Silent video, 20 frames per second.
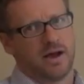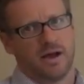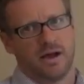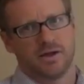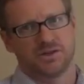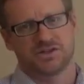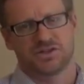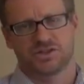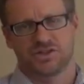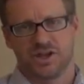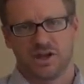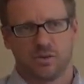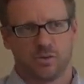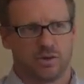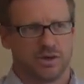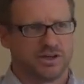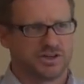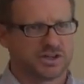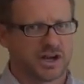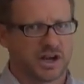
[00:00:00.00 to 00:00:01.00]
uh,
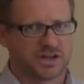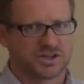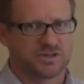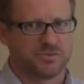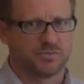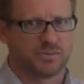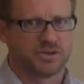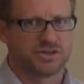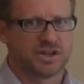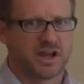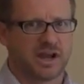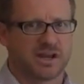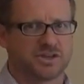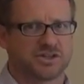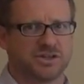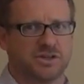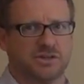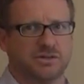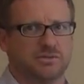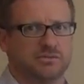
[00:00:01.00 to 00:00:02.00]
SQL injection
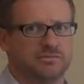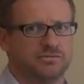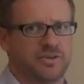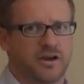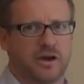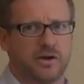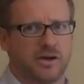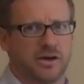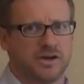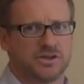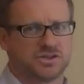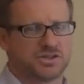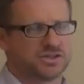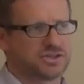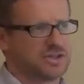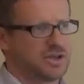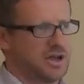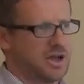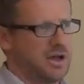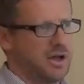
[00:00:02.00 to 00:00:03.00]
protection,
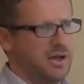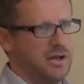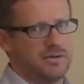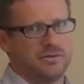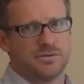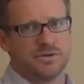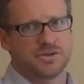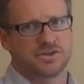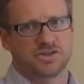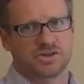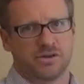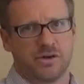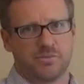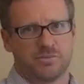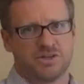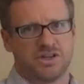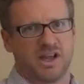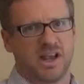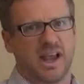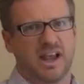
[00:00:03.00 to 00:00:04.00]
various uh,
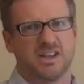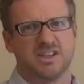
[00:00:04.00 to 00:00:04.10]
scripting,